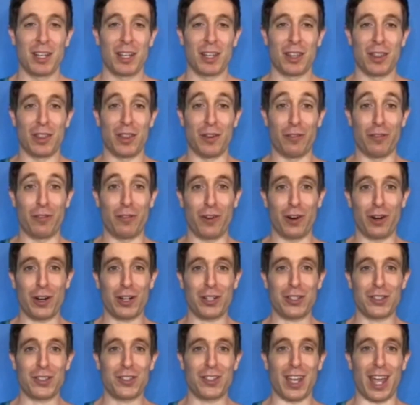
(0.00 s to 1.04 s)
The
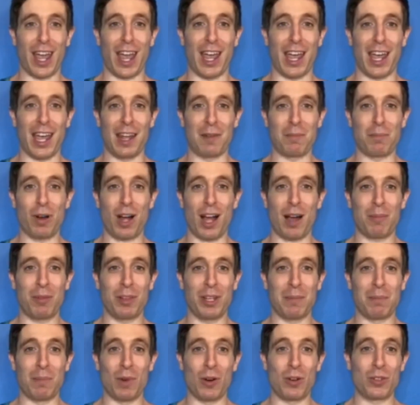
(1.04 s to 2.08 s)
first and probably
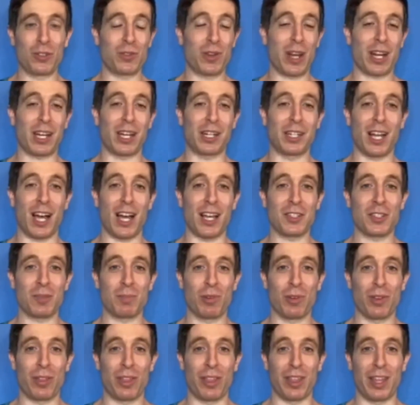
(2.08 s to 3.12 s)
most
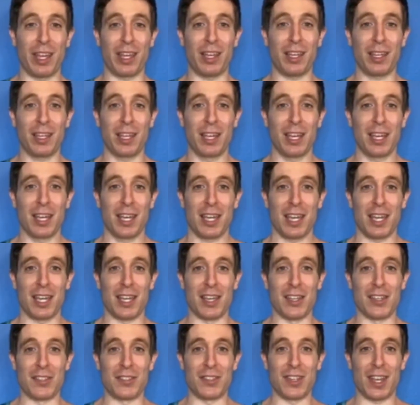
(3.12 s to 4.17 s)
recognizable thing
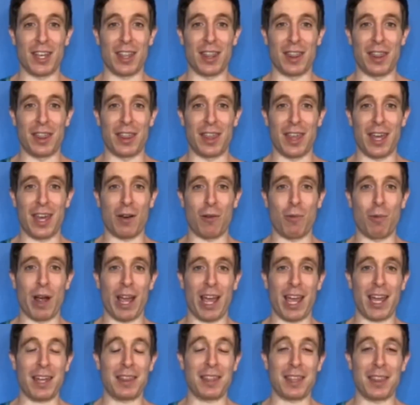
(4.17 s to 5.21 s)
is the
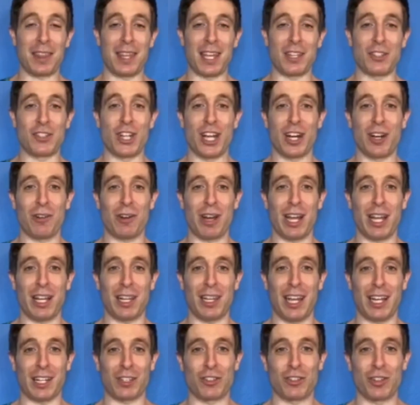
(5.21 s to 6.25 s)
way that they generate
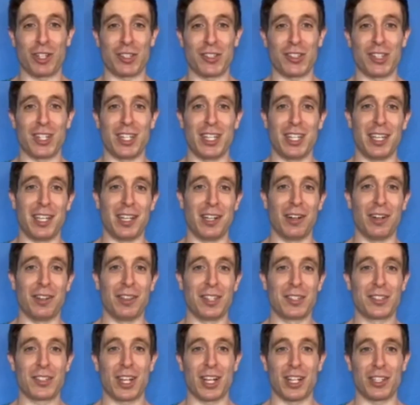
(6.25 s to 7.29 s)
electricity here in
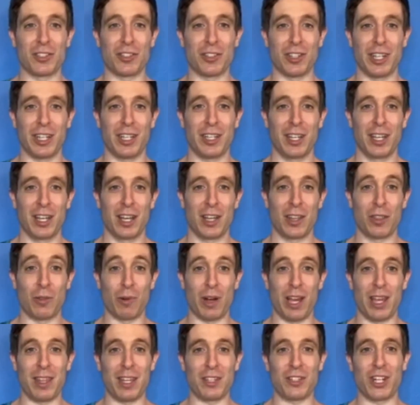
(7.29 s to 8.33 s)
this country, the
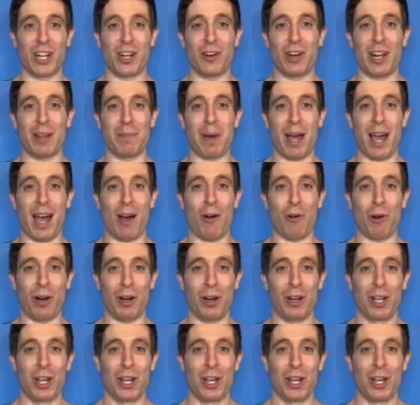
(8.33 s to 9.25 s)
way they generate power.